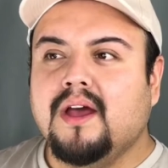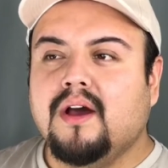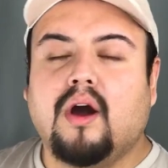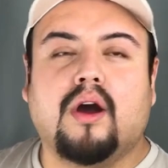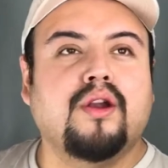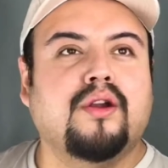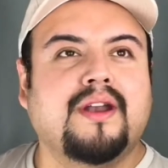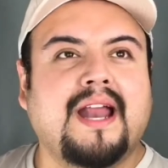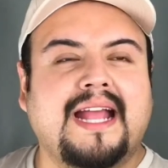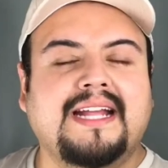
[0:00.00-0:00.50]

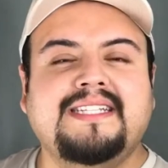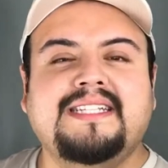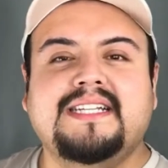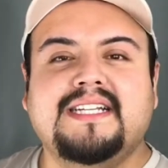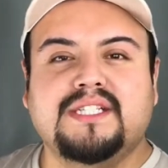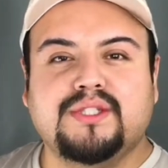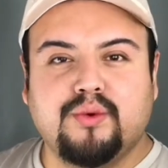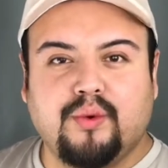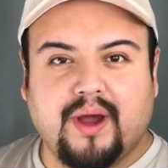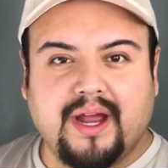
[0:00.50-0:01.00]
Oh no, 19
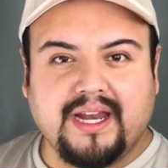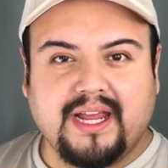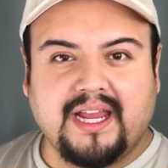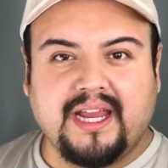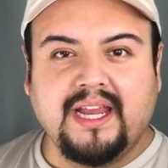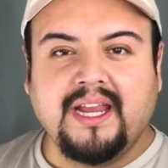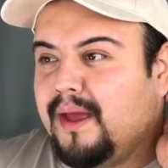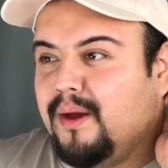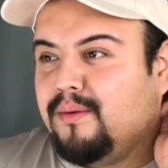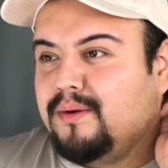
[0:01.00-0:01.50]
and
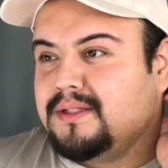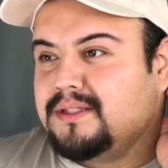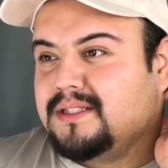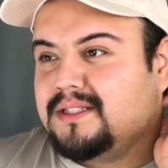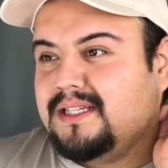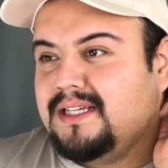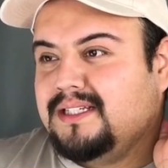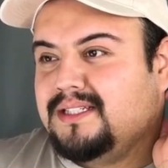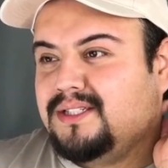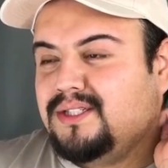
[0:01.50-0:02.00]
20. It
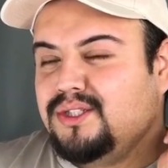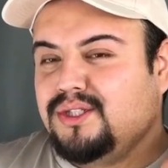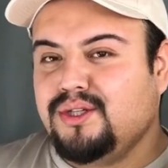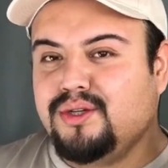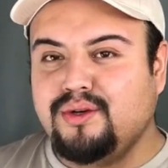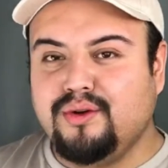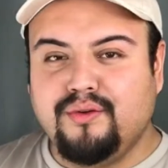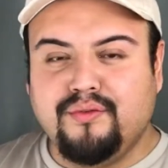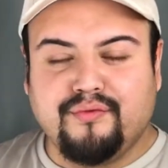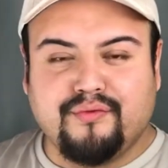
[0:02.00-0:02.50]
was these
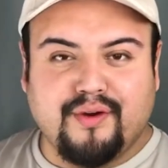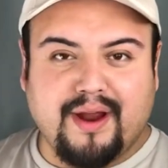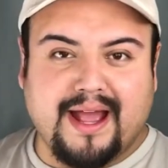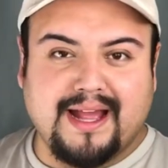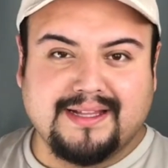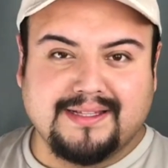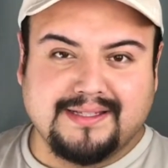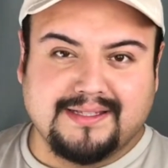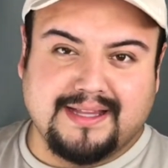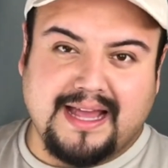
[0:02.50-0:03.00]
two
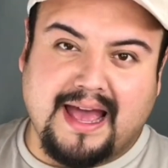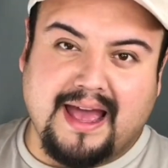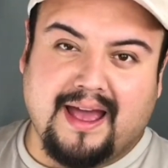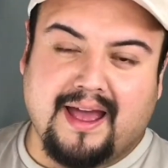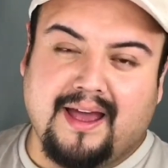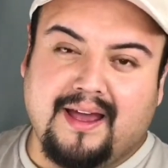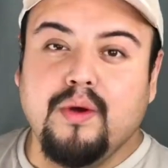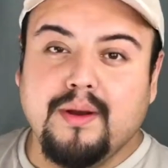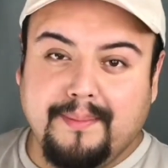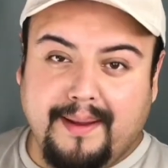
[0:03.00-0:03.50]
friends
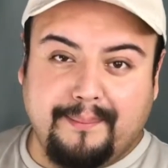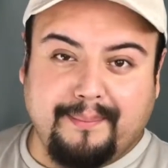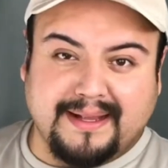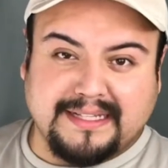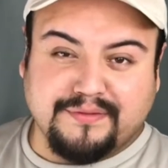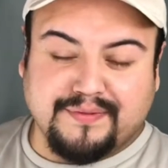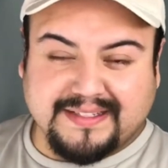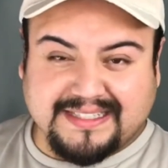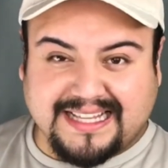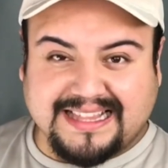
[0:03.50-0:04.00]
that one of my
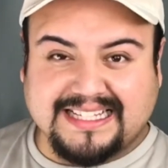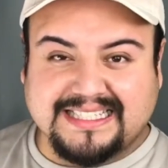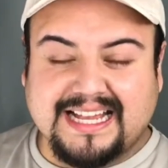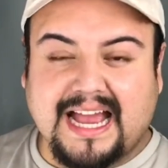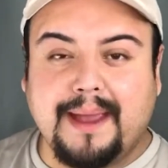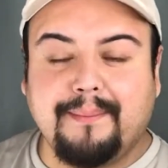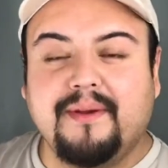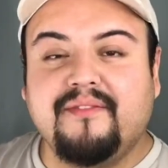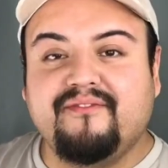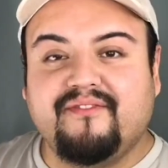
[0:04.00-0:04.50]
best friends at the
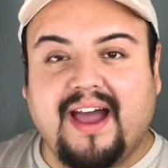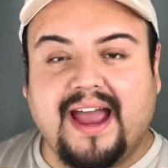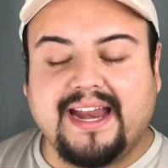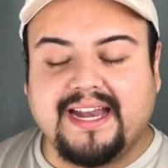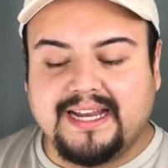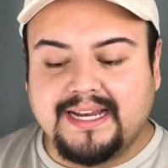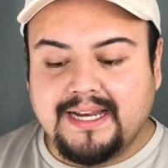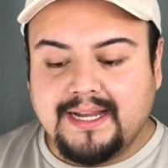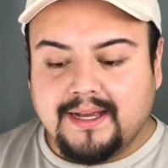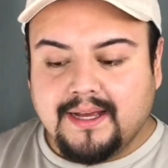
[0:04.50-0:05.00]
time
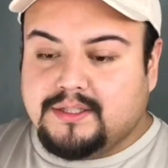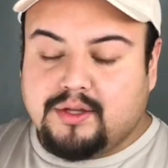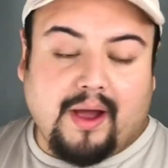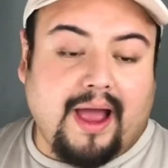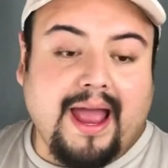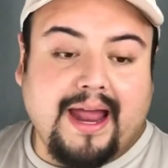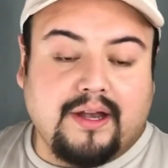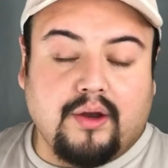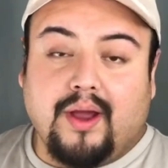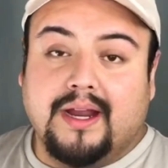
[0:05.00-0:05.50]
invited. So
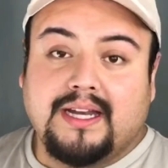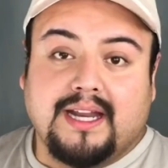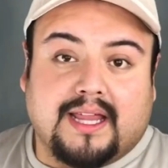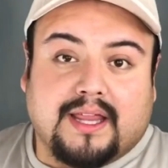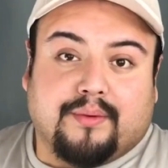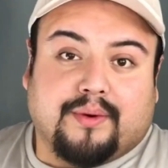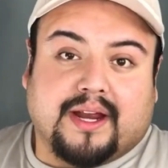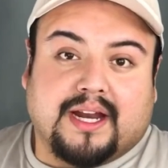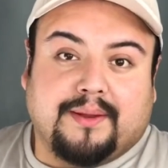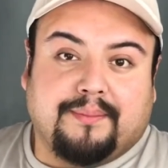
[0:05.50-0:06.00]
I had no idea
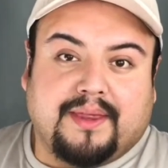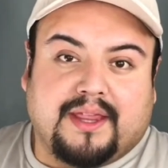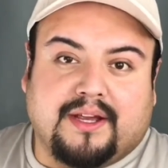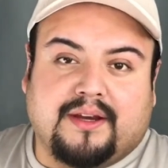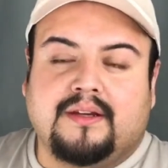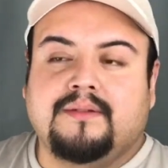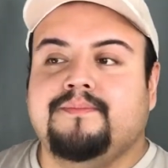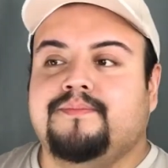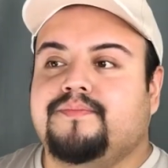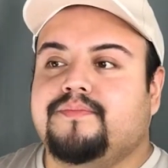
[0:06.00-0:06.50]
they were gonna be
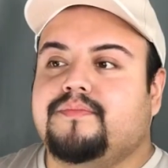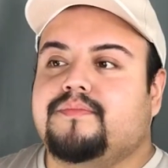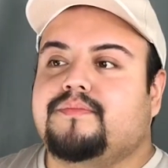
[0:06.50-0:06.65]
there.